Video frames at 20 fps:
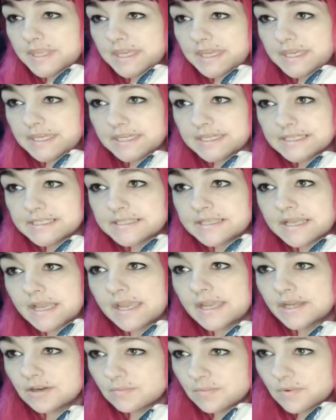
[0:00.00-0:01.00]
things,
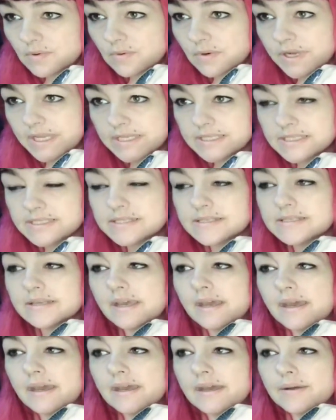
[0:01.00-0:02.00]
anchor points,
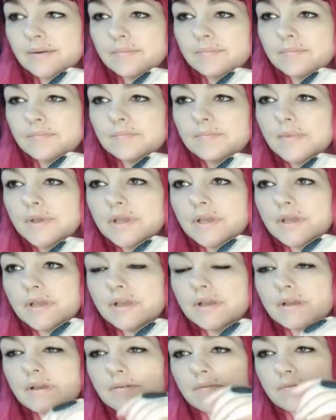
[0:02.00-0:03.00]

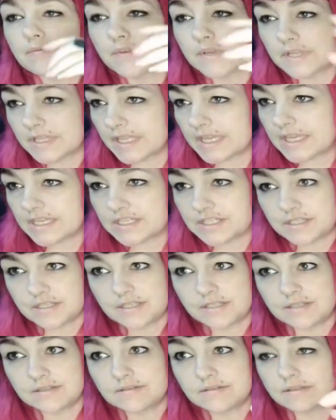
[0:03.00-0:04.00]

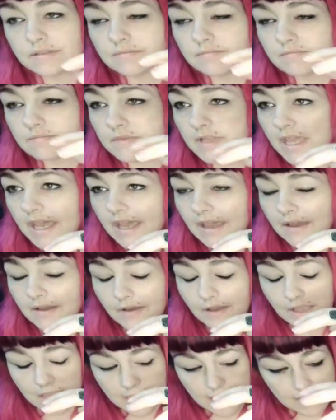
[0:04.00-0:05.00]
ventilation.
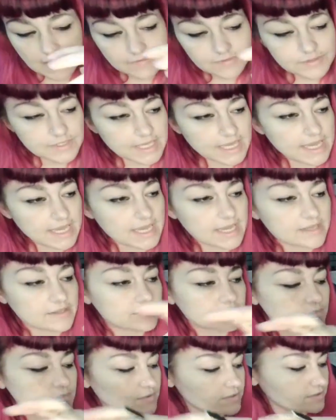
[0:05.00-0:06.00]
After
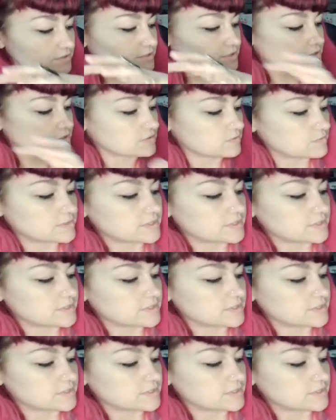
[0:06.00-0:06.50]
that, the world is your